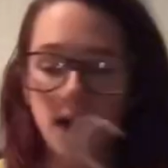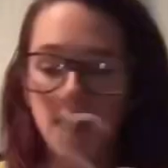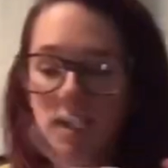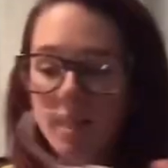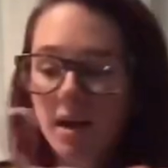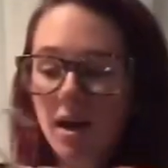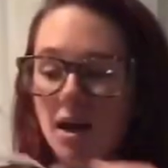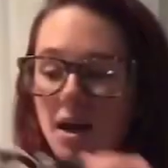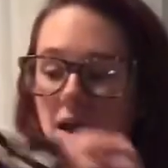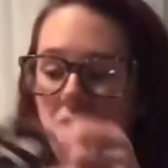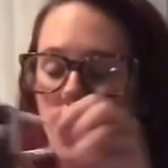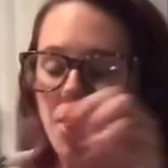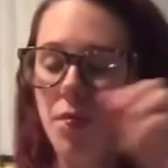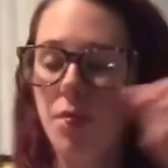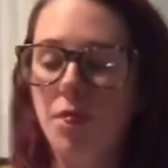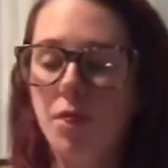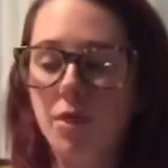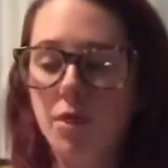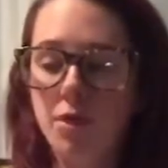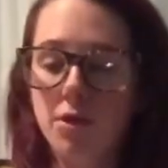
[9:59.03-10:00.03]
I got
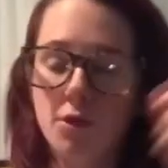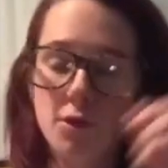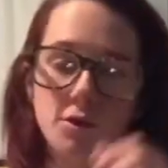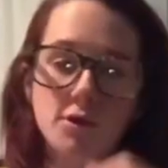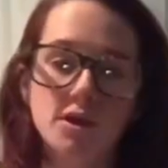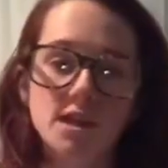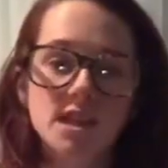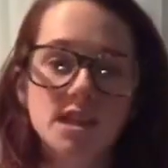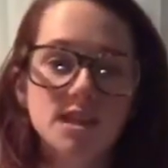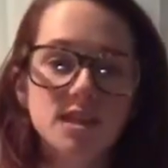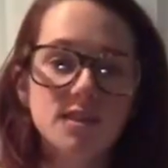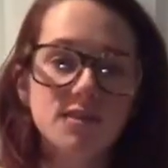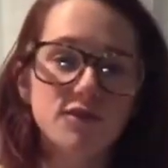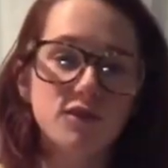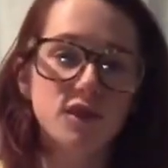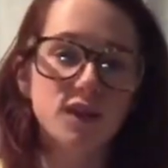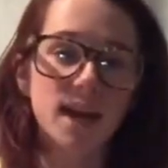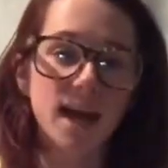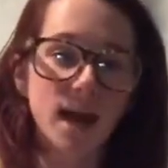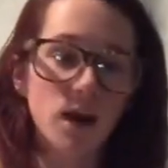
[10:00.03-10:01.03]
thirty
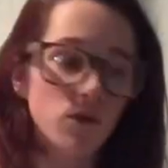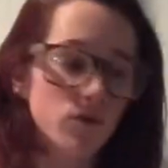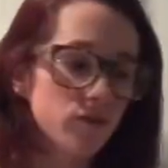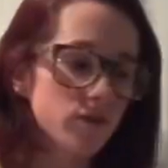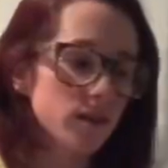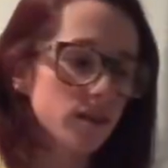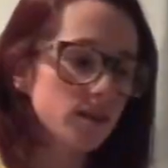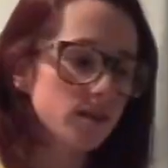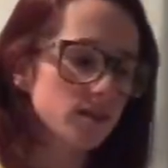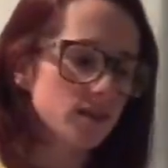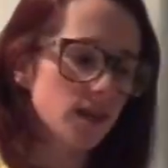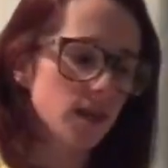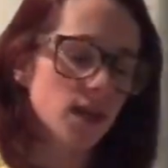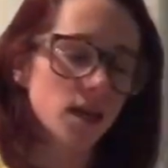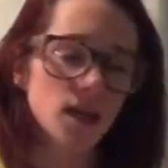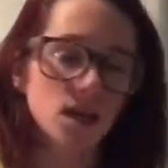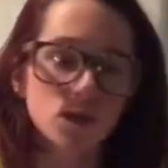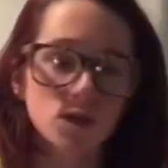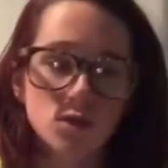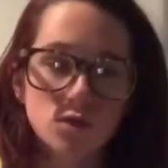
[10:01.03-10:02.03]
different outfits
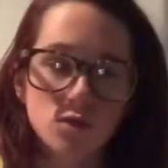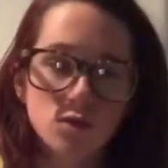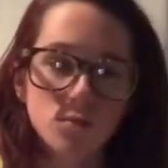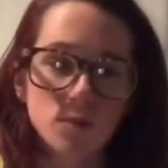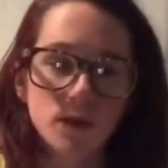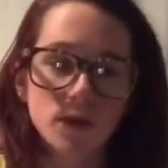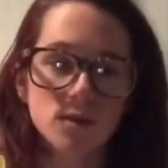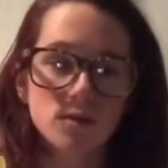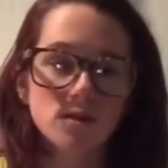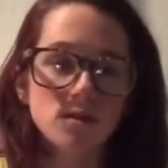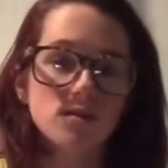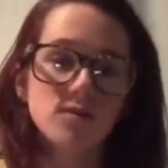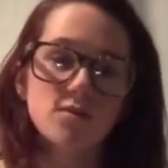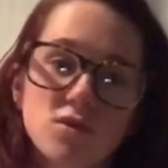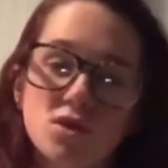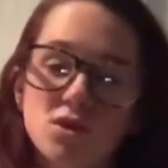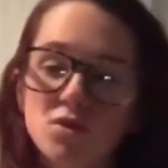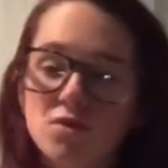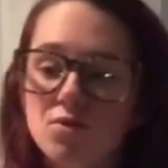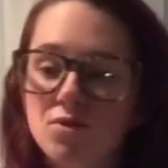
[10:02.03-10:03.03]
and two pairs
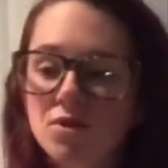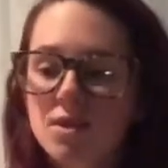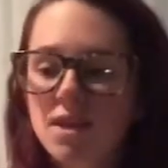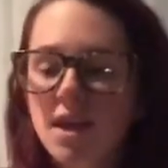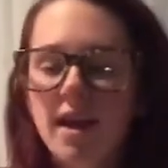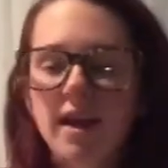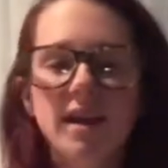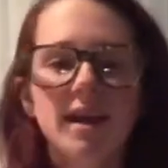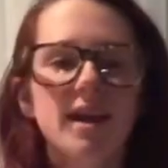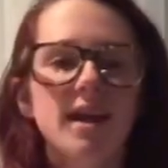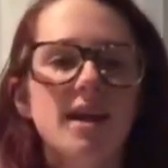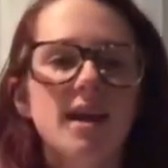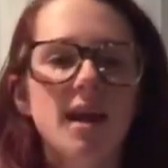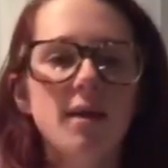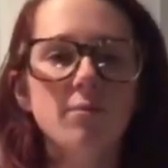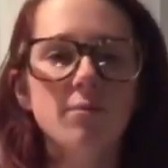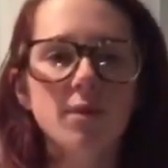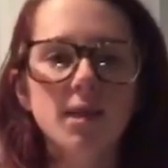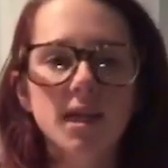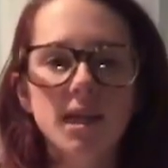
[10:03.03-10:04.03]
shoes. And
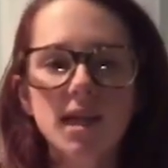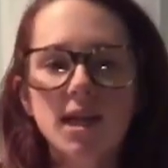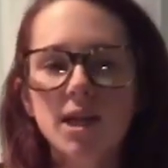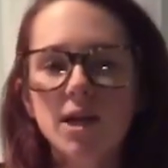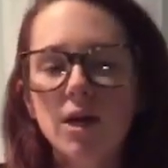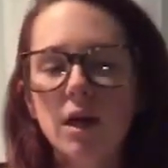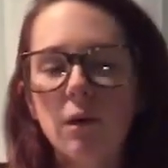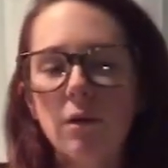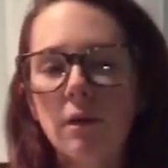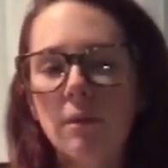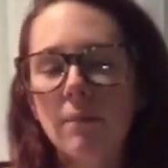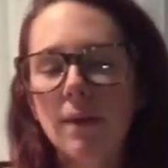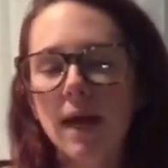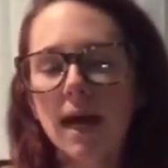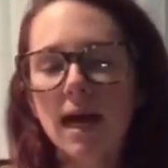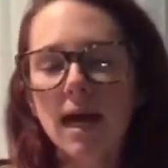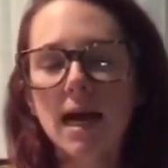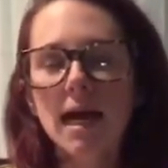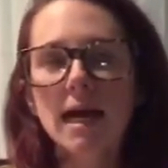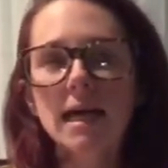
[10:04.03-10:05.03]
I'm planning on going
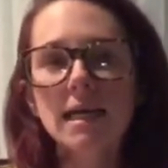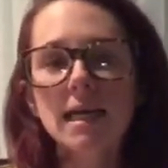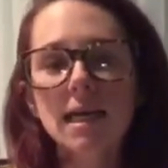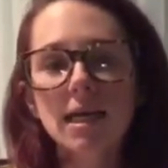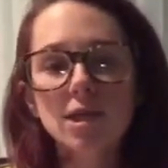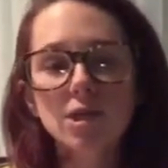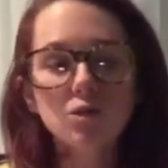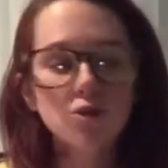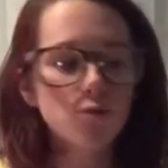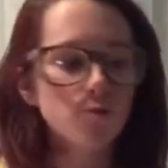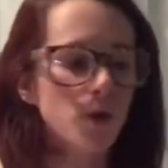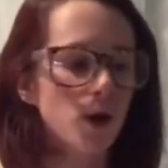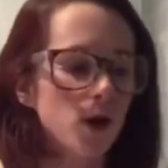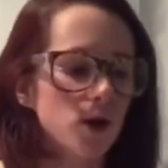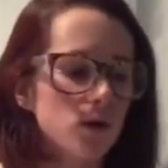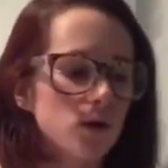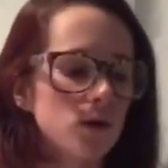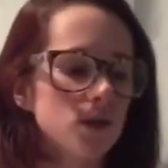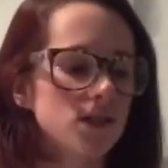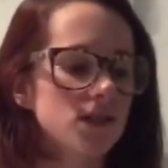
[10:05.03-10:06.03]
back again
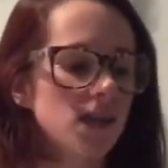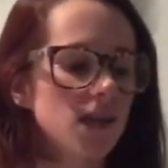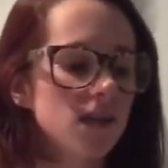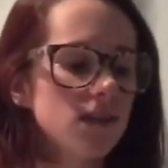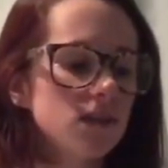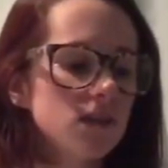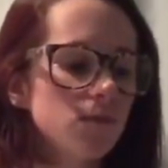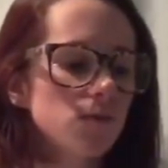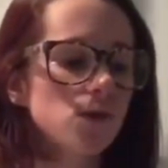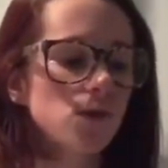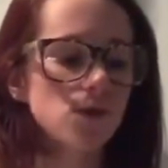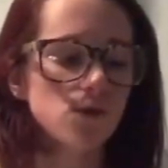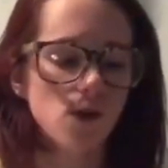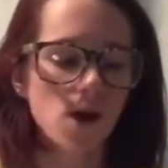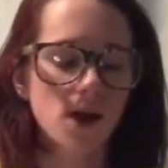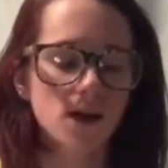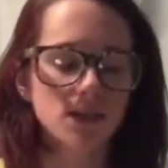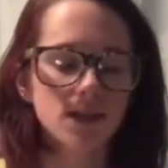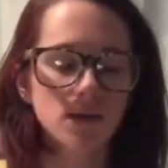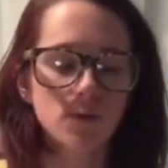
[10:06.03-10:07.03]
tomorrow because they had some more
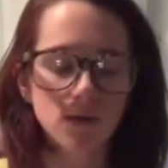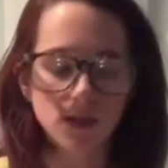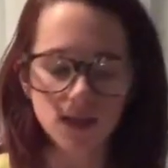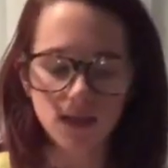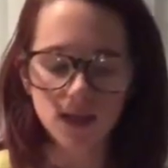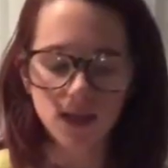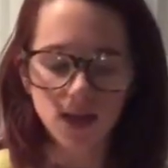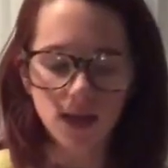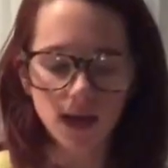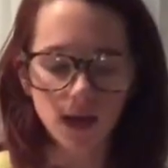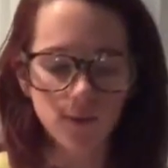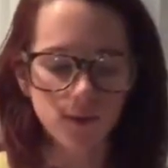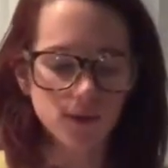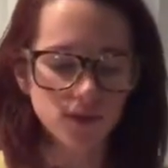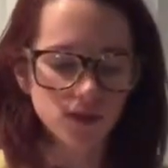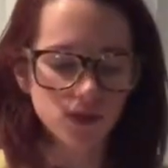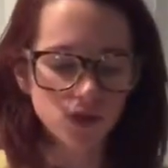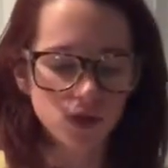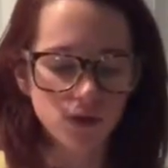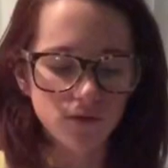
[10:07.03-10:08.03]
Crocs I wanted to get. I
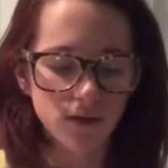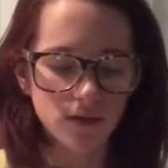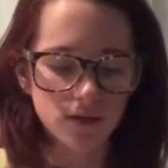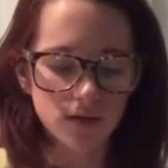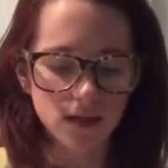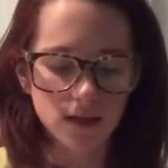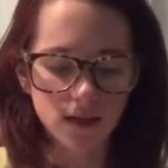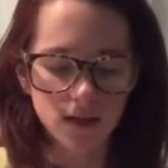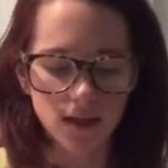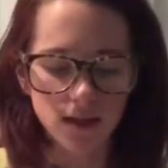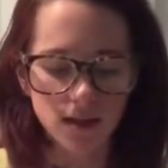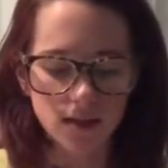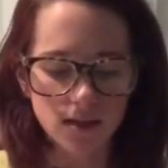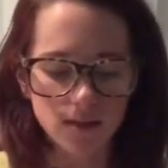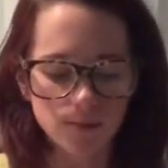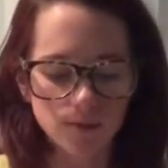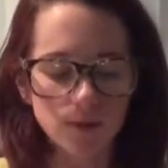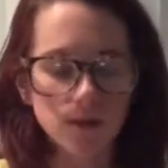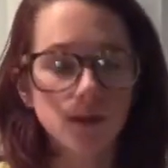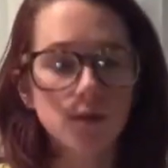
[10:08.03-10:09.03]
wasn't sure if I was going to like
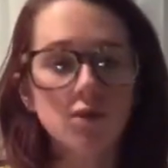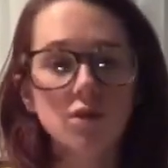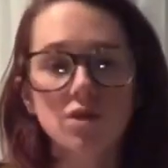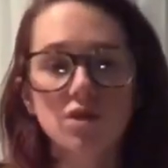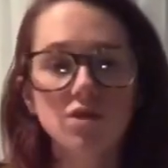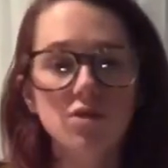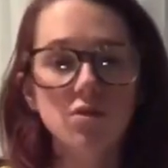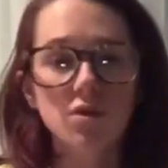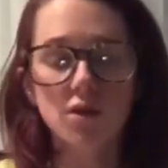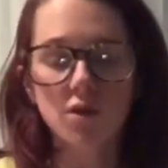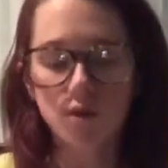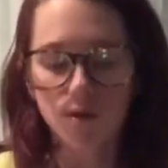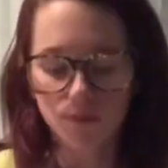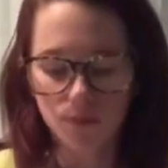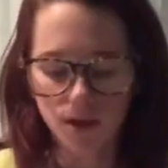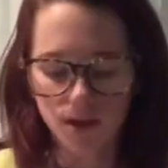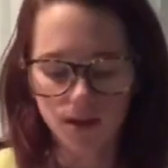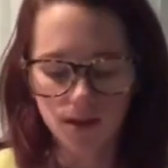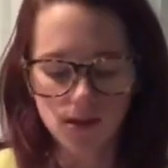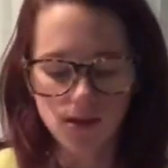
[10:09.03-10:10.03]
these, but they look so cute on
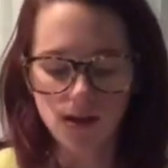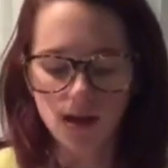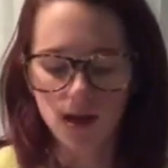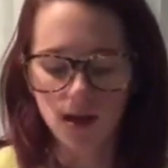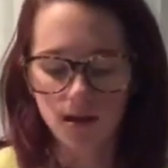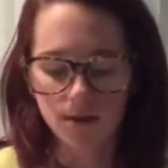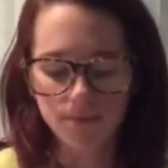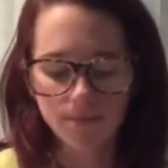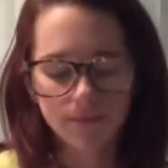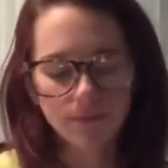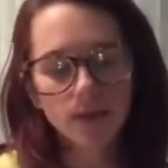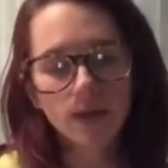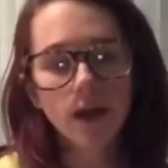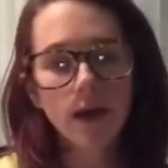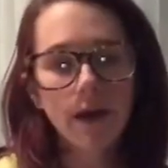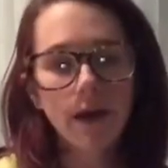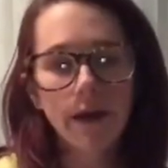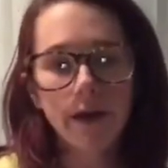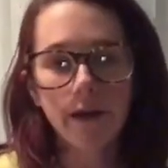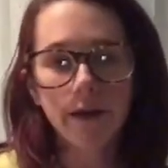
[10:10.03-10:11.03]
Brantley that
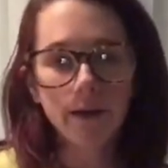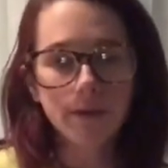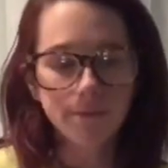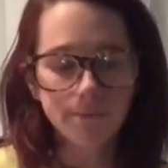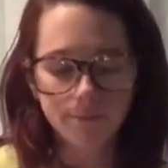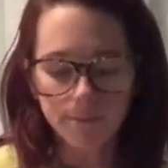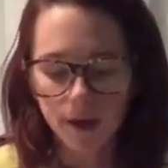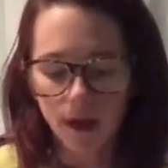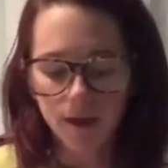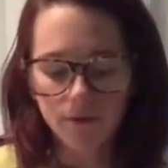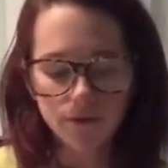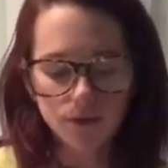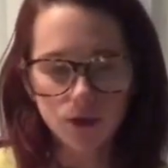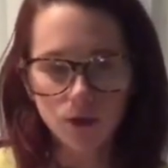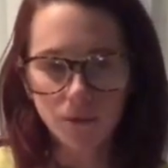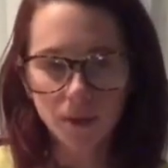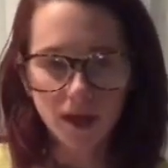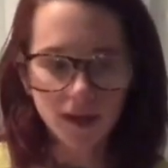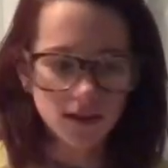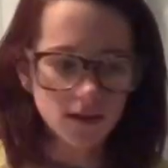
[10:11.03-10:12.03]
I have to
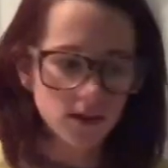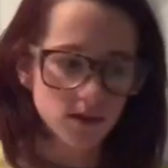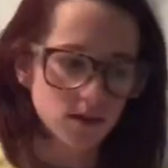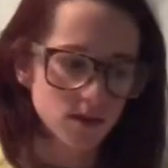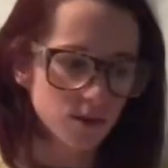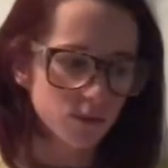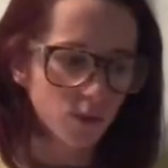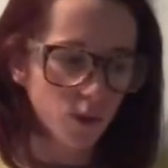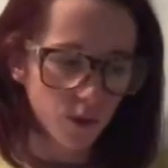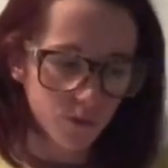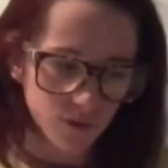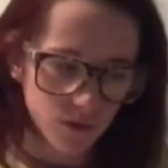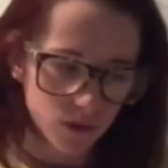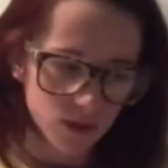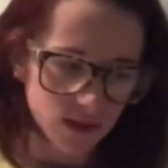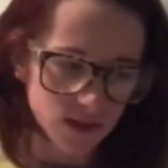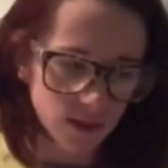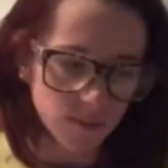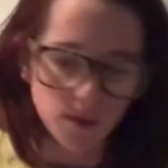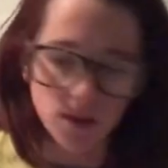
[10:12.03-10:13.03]
go back and get some more for
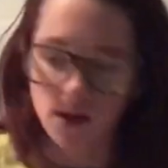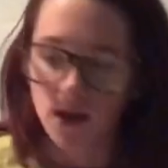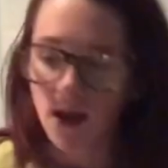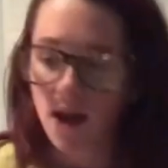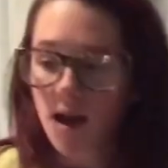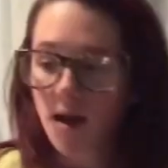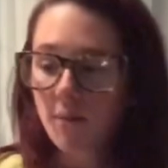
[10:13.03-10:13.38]
the summer.